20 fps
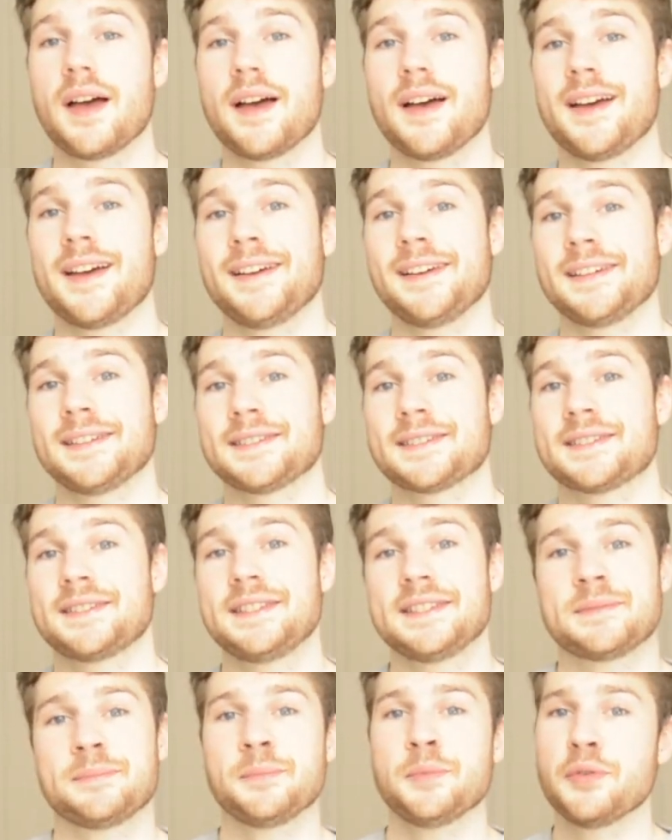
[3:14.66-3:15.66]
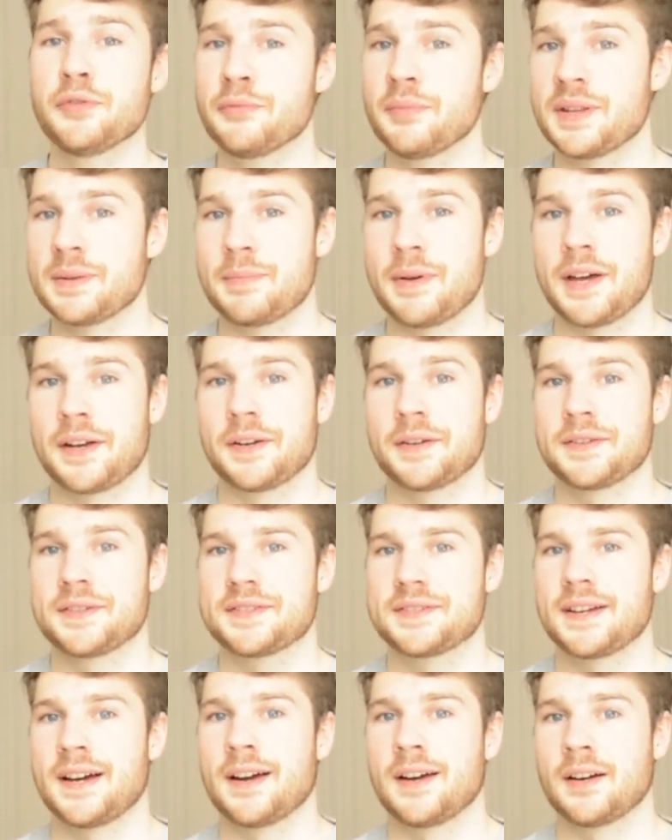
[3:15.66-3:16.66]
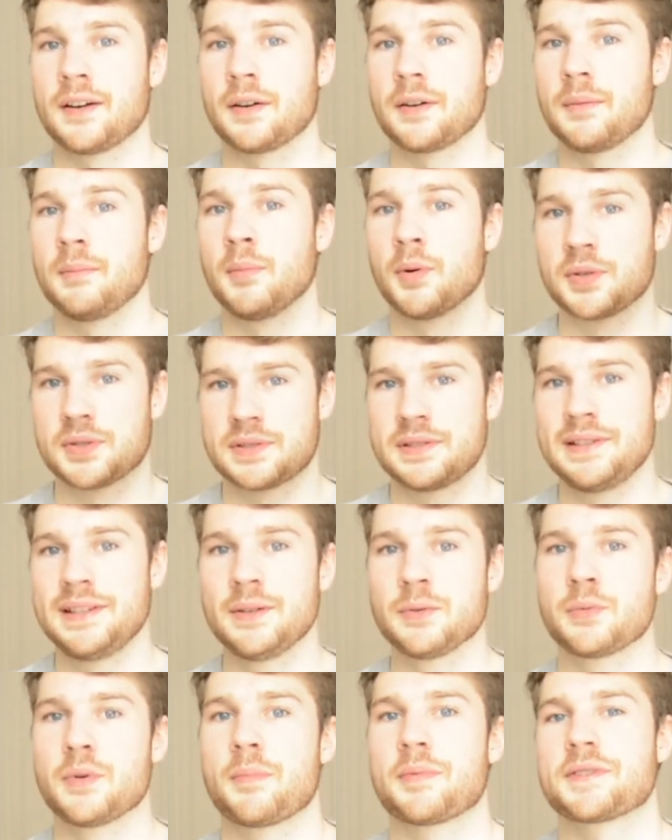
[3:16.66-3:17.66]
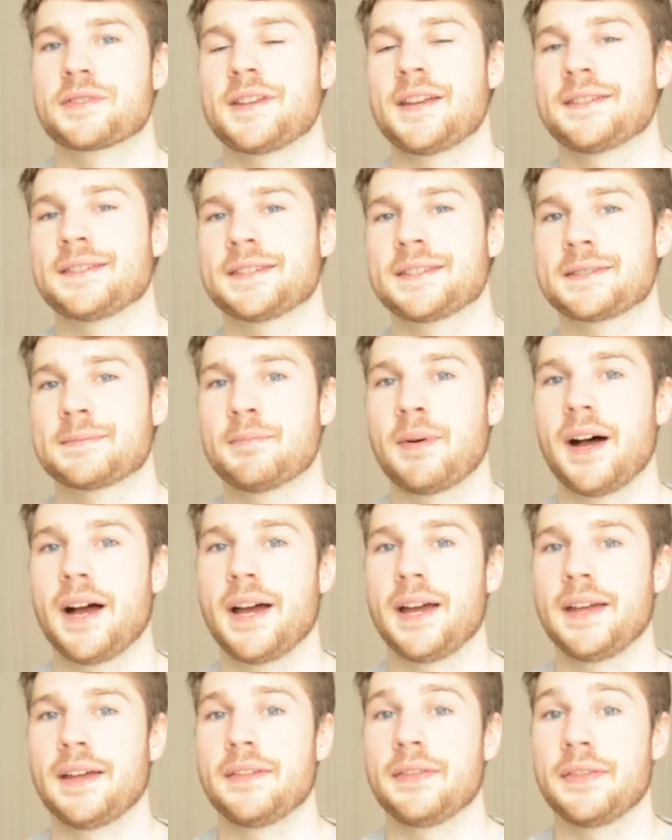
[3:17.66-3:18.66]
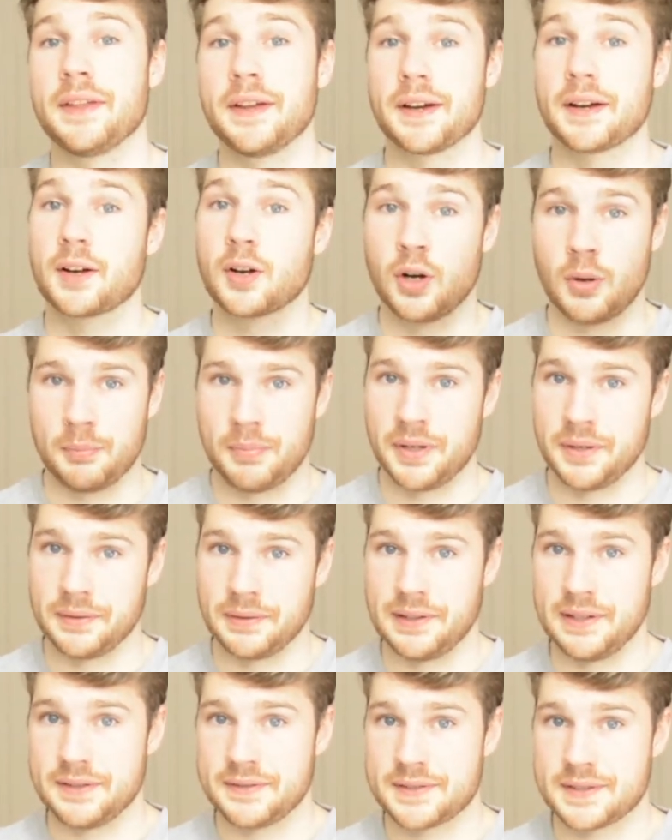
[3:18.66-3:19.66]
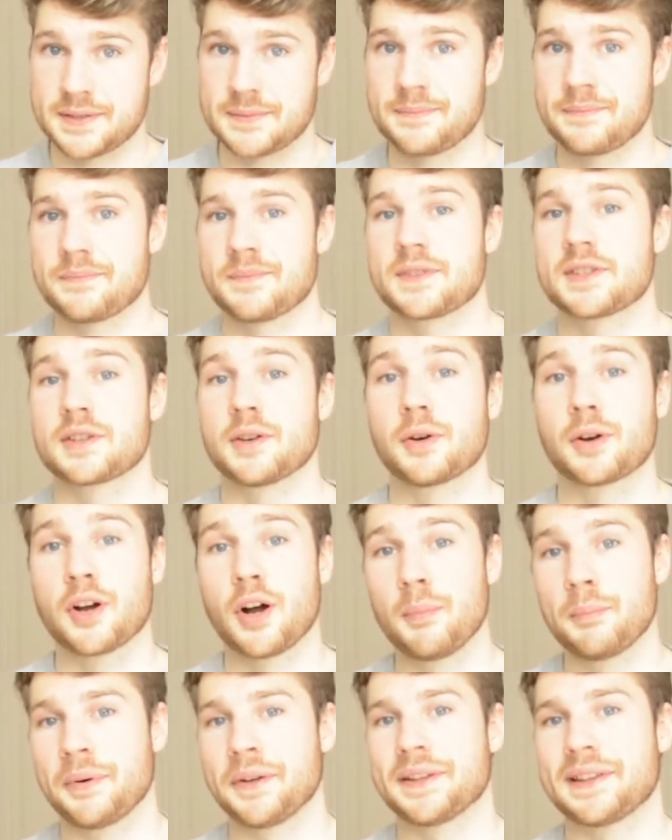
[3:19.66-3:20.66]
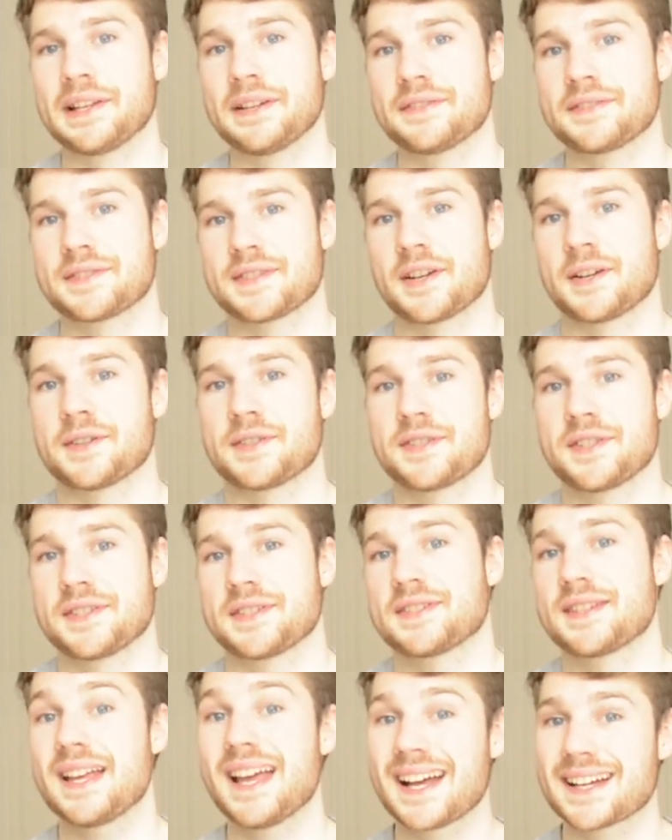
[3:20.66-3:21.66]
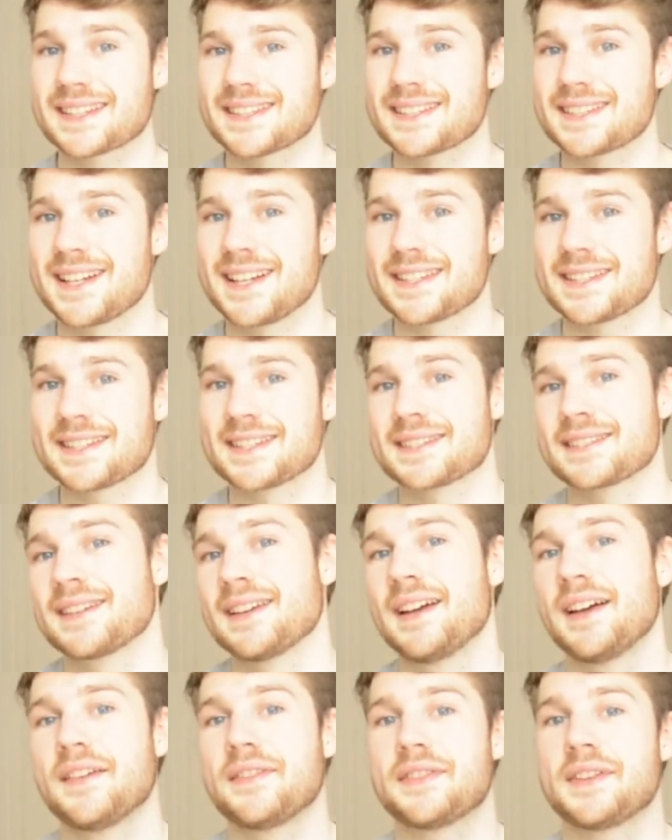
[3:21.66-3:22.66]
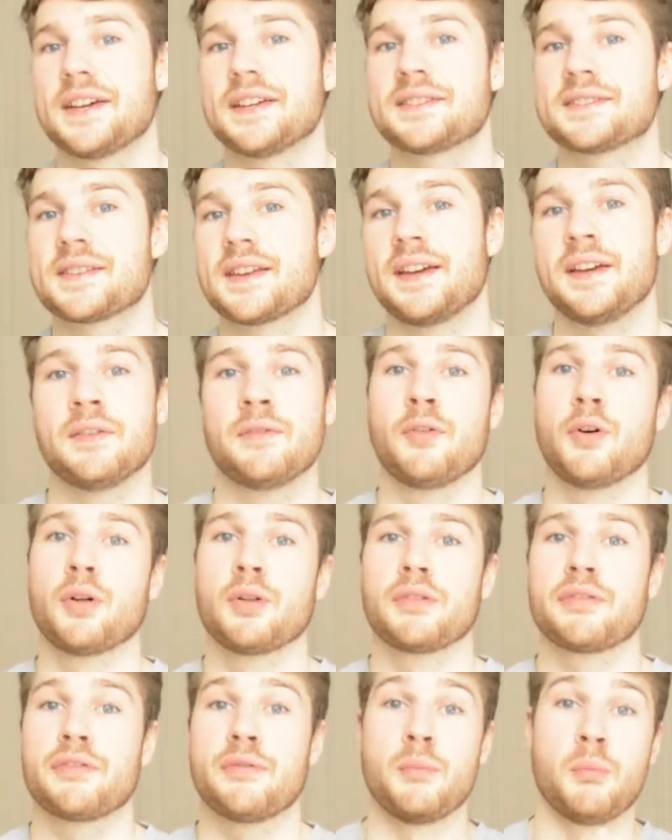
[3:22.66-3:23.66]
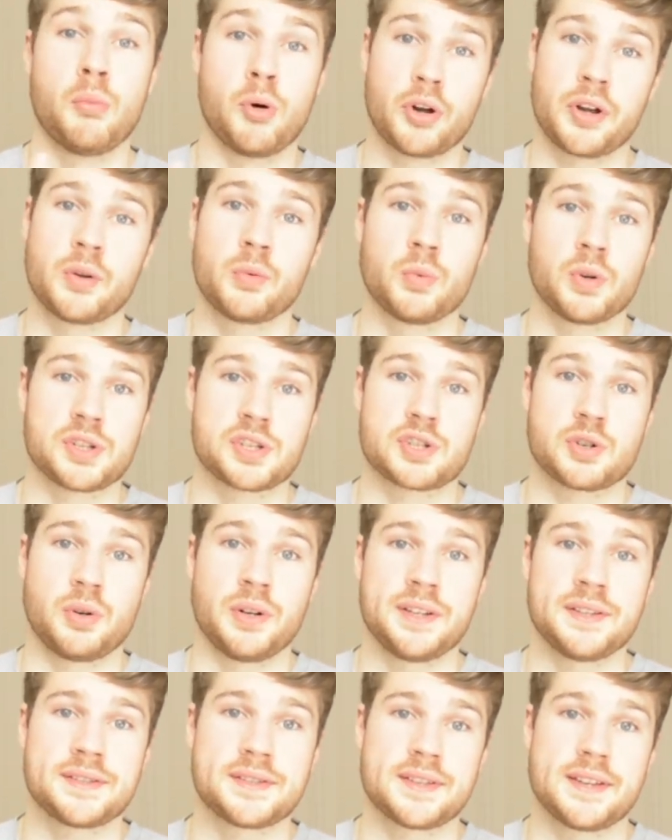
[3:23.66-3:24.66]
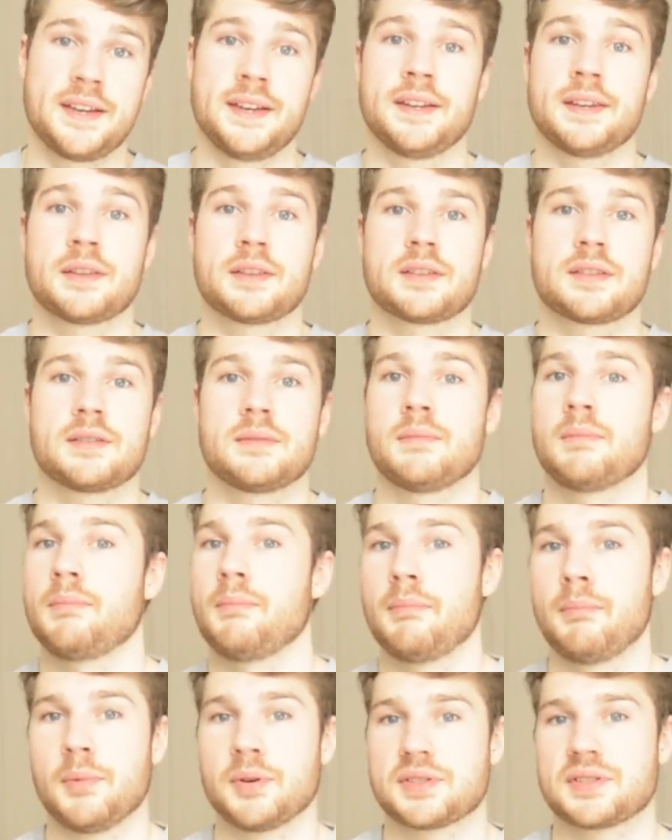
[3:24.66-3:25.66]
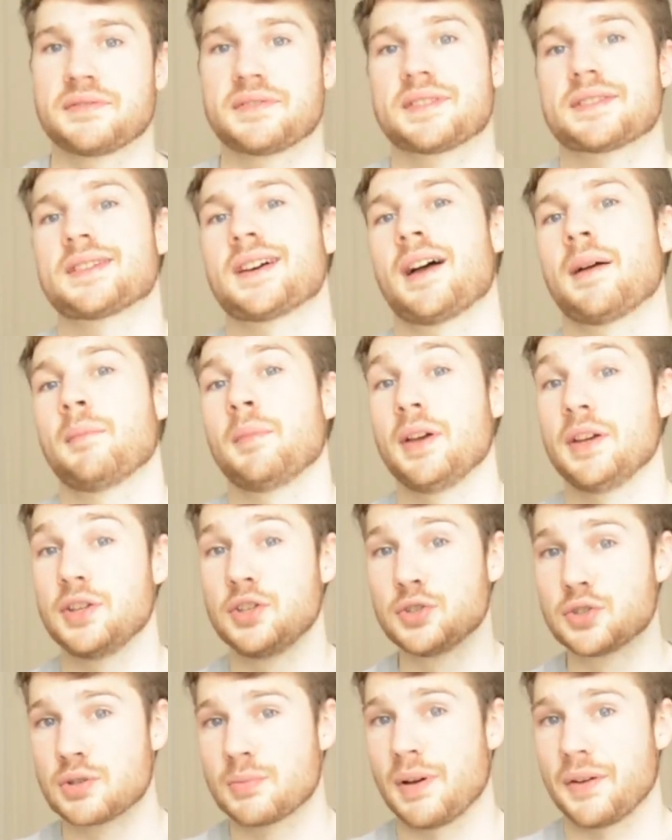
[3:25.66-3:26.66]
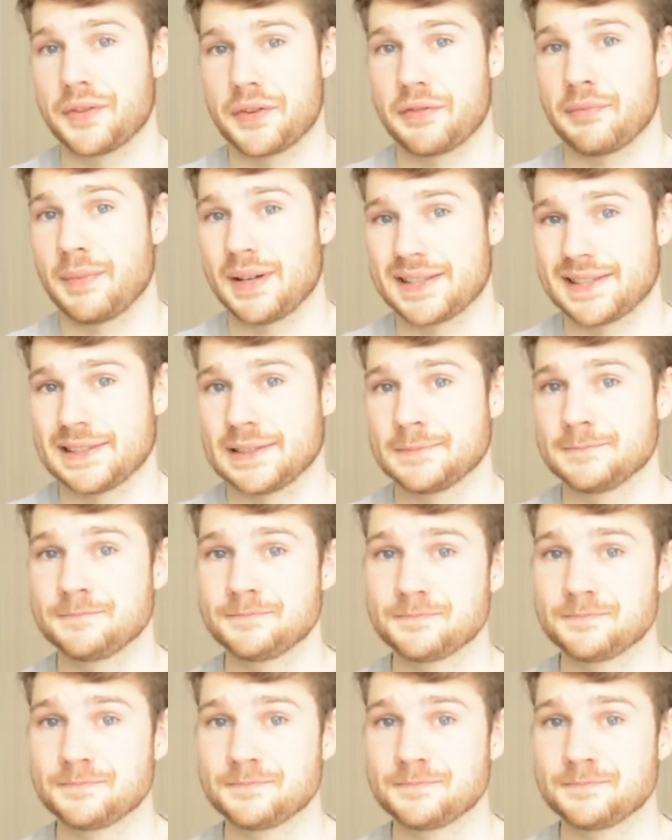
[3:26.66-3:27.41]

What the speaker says: And these movement patterns are mostly represented by the compound lifts. So compound lifts are just exercises that involve more than one joint and most of the time a huge amount of muscle.